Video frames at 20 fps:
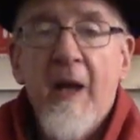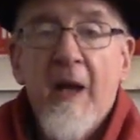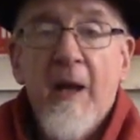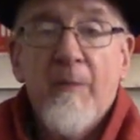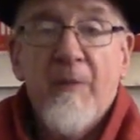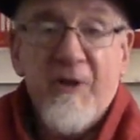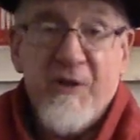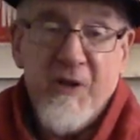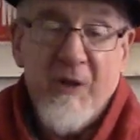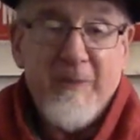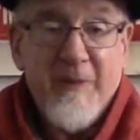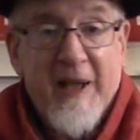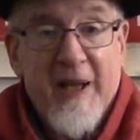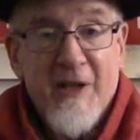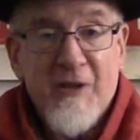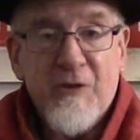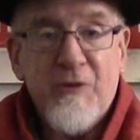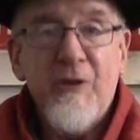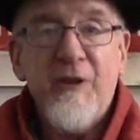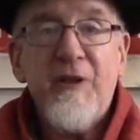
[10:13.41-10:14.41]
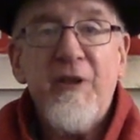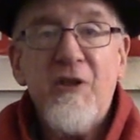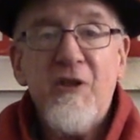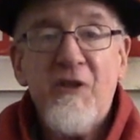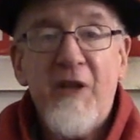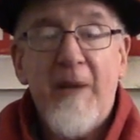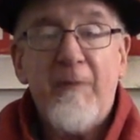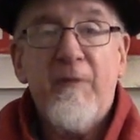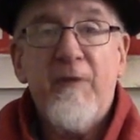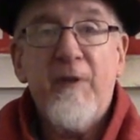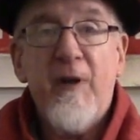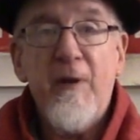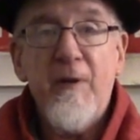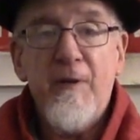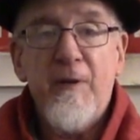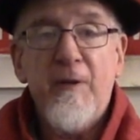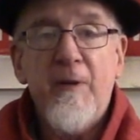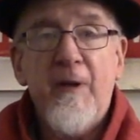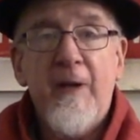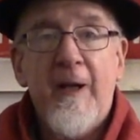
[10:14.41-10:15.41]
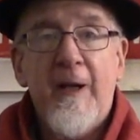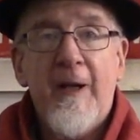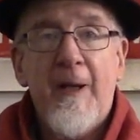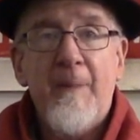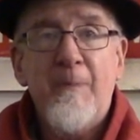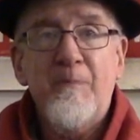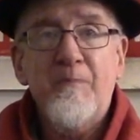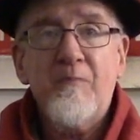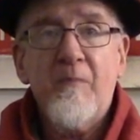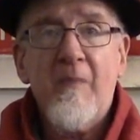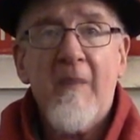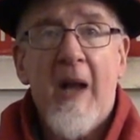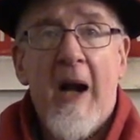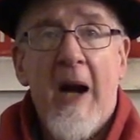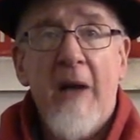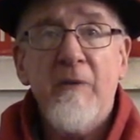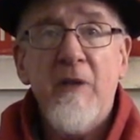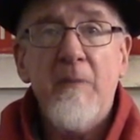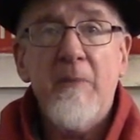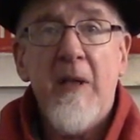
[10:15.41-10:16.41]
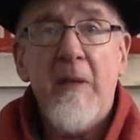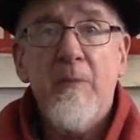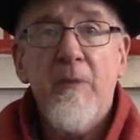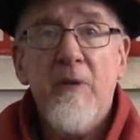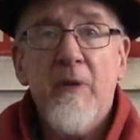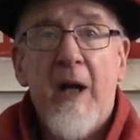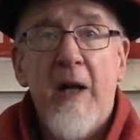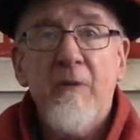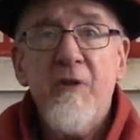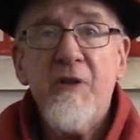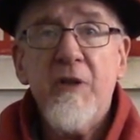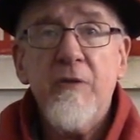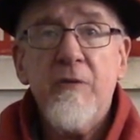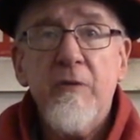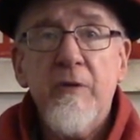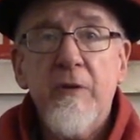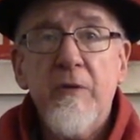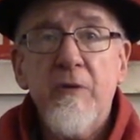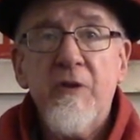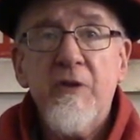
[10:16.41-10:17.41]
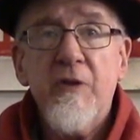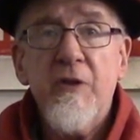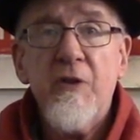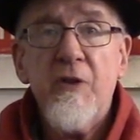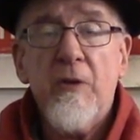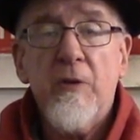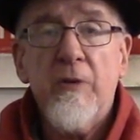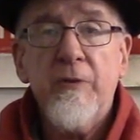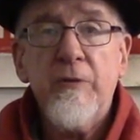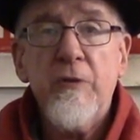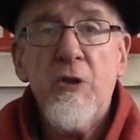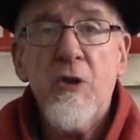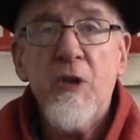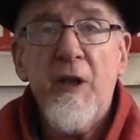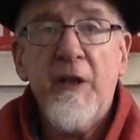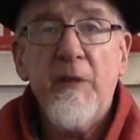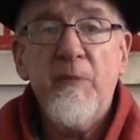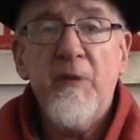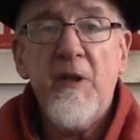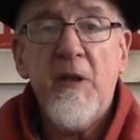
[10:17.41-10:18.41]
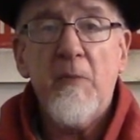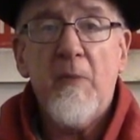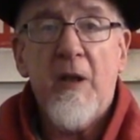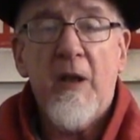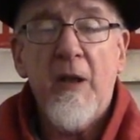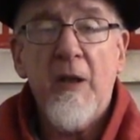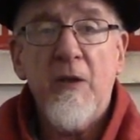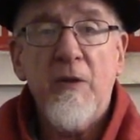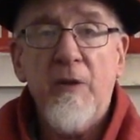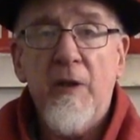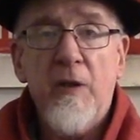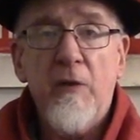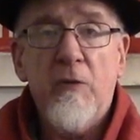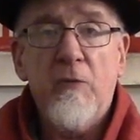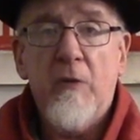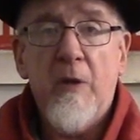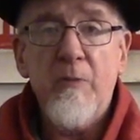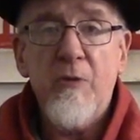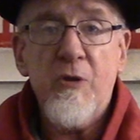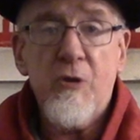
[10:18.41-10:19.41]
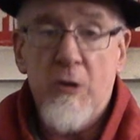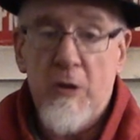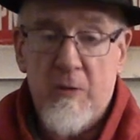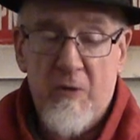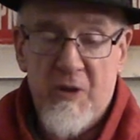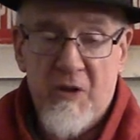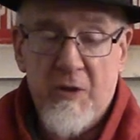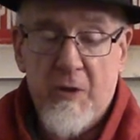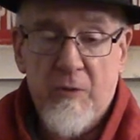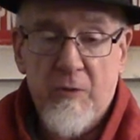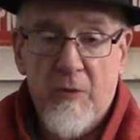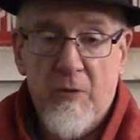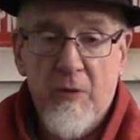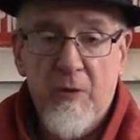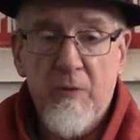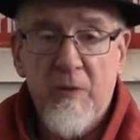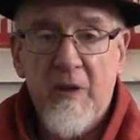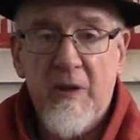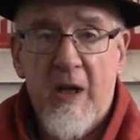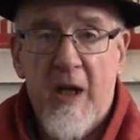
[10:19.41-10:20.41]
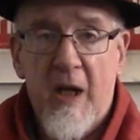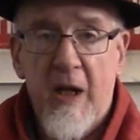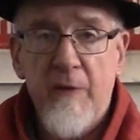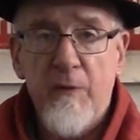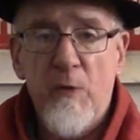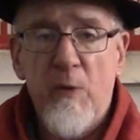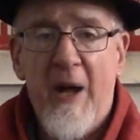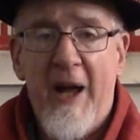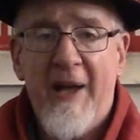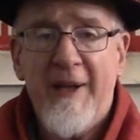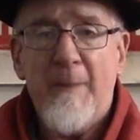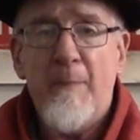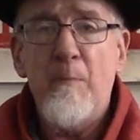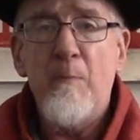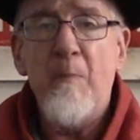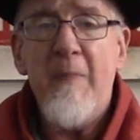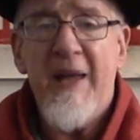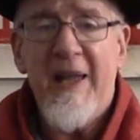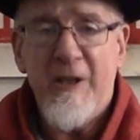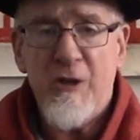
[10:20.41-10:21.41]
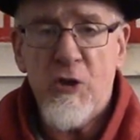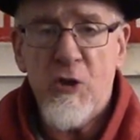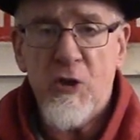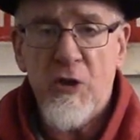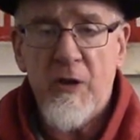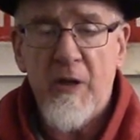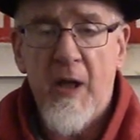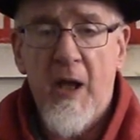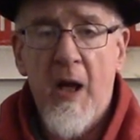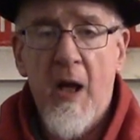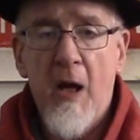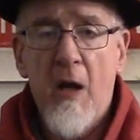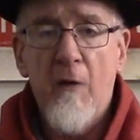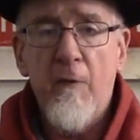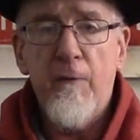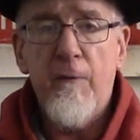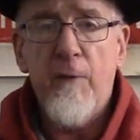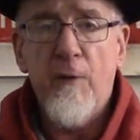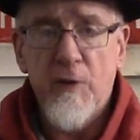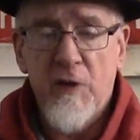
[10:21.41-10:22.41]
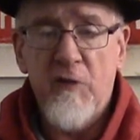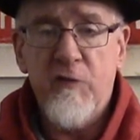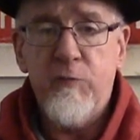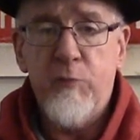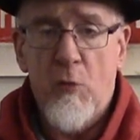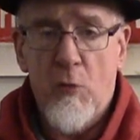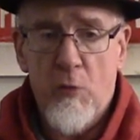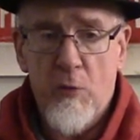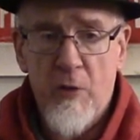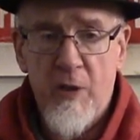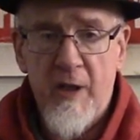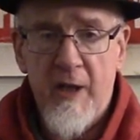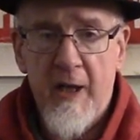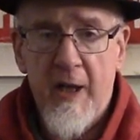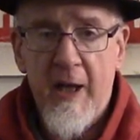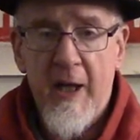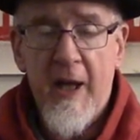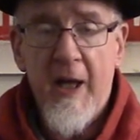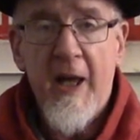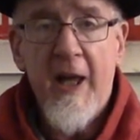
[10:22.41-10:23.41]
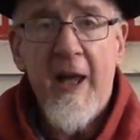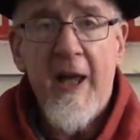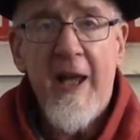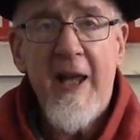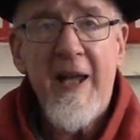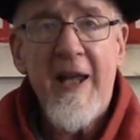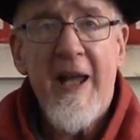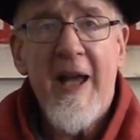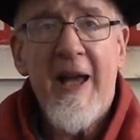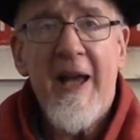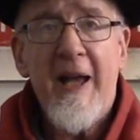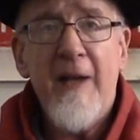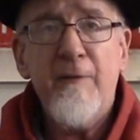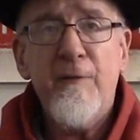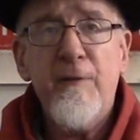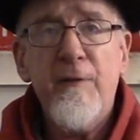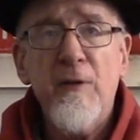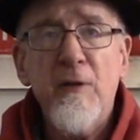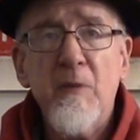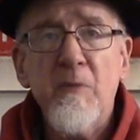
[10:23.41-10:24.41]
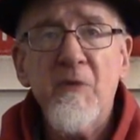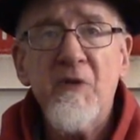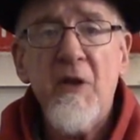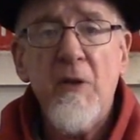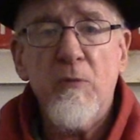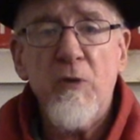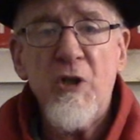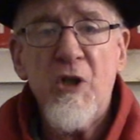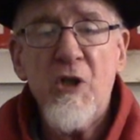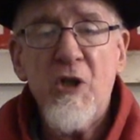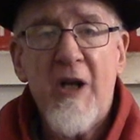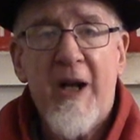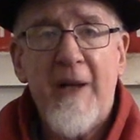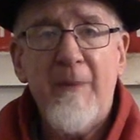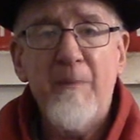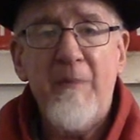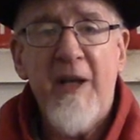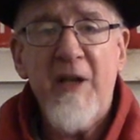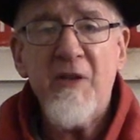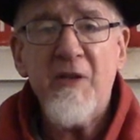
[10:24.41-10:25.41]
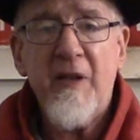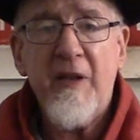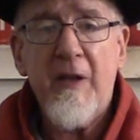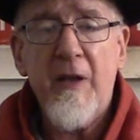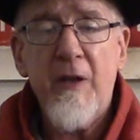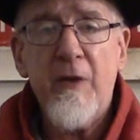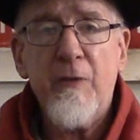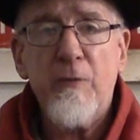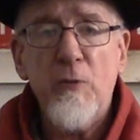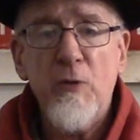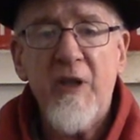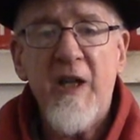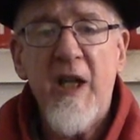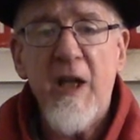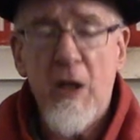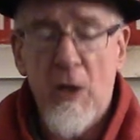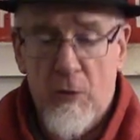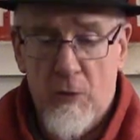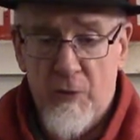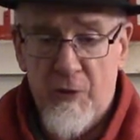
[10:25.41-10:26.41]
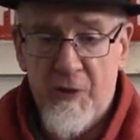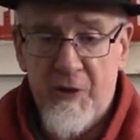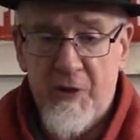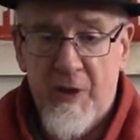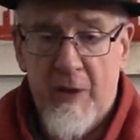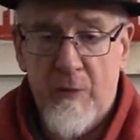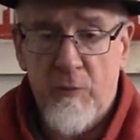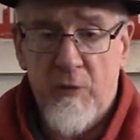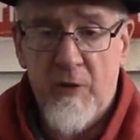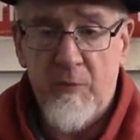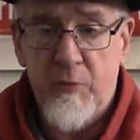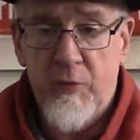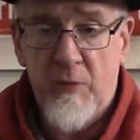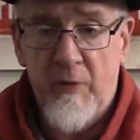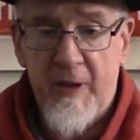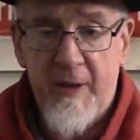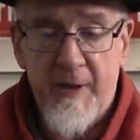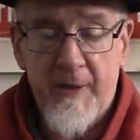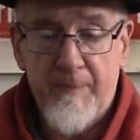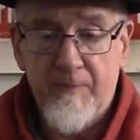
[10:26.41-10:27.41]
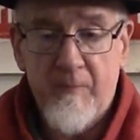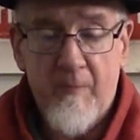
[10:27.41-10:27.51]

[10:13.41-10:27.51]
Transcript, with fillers: But some guys took it a step further. Um, I remember I was introduced to this older gentleman in Montclair, who I'm sure is no longer alive, who had a mansion full of porn. He had films that were shot basically through keyholes at one point